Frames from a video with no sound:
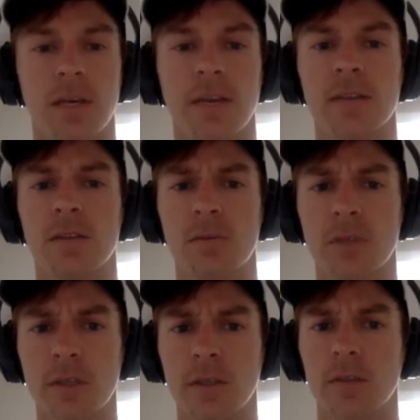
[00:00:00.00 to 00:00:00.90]
Yeah, that's a
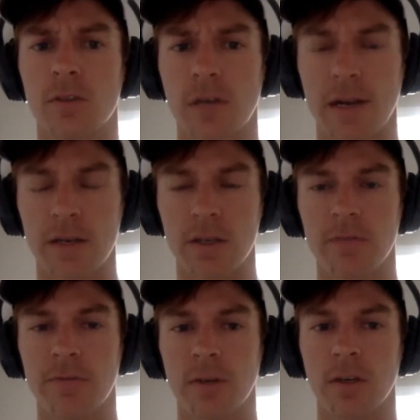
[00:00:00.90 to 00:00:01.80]
really good strategy
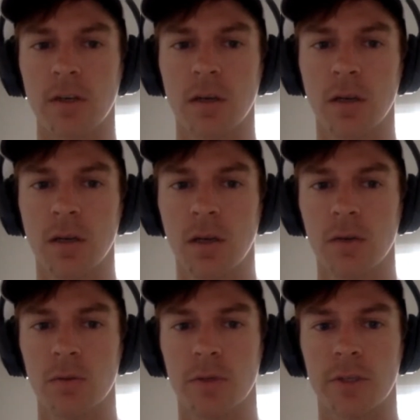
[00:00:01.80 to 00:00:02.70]
for
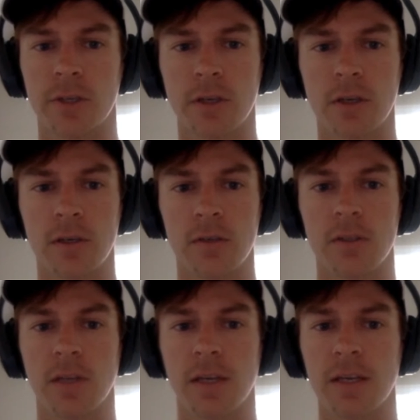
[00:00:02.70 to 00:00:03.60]
returns
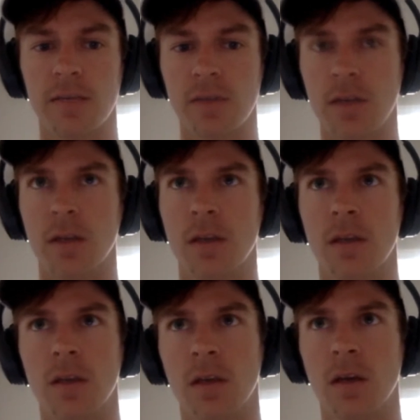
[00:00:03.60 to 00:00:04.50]
and even
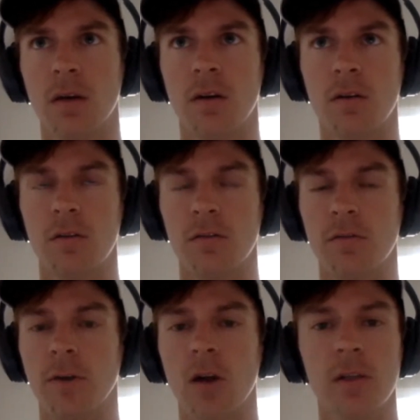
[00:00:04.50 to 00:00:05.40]

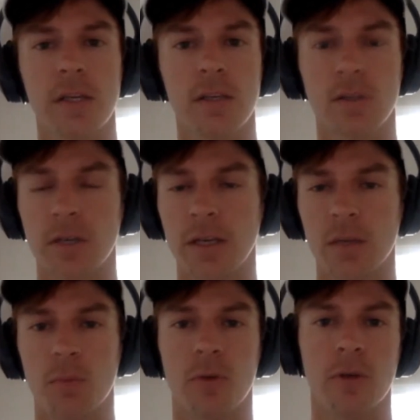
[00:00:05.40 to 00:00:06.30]
volleys or any
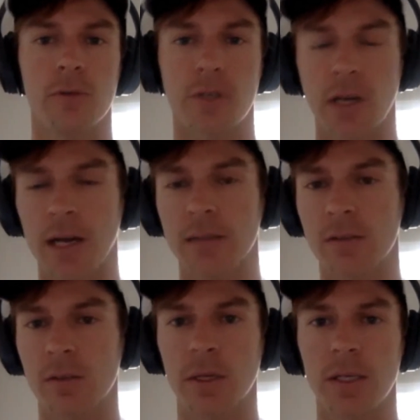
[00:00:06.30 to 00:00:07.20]
approach shots.
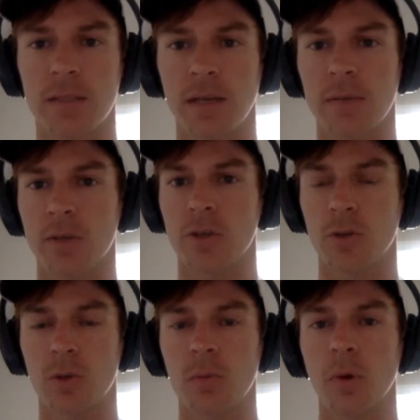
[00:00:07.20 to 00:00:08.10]
So any type of
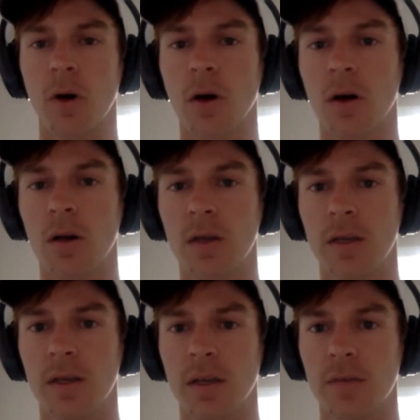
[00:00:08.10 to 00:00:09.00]
short ball,
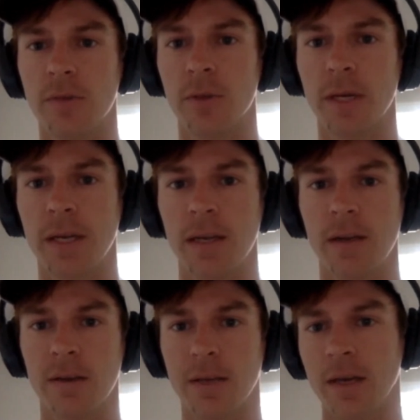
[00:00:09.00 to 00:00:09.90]
if you hit it
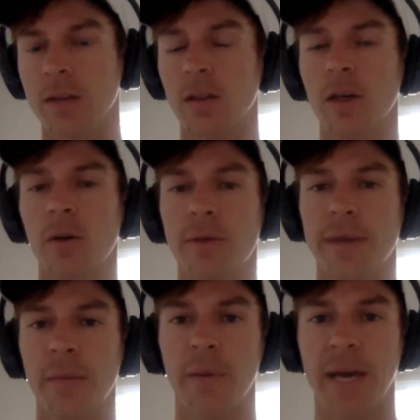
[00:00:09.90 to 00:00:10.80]
kind of low at
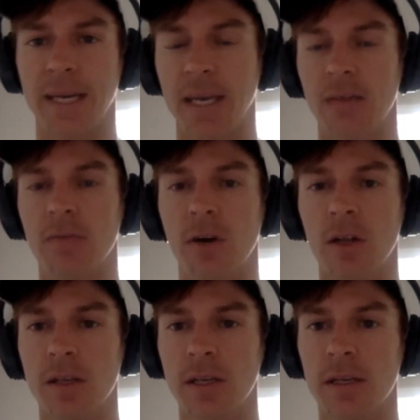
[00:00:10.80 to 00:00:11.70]
that backhand
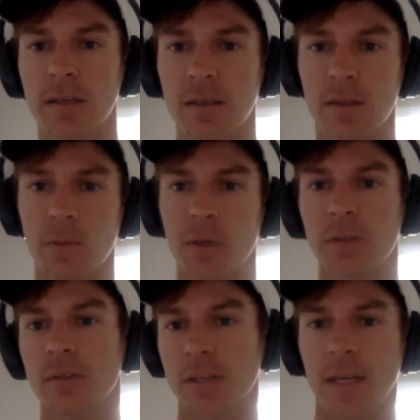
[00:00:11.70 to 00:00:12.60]
volley and get the
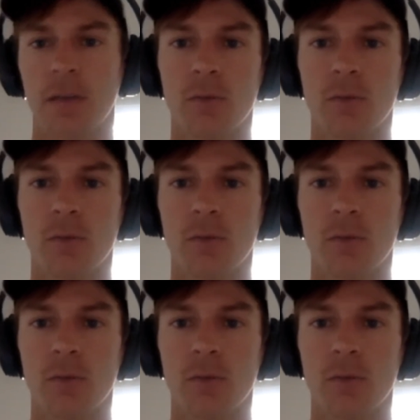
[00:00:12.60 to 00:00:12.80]
person to kind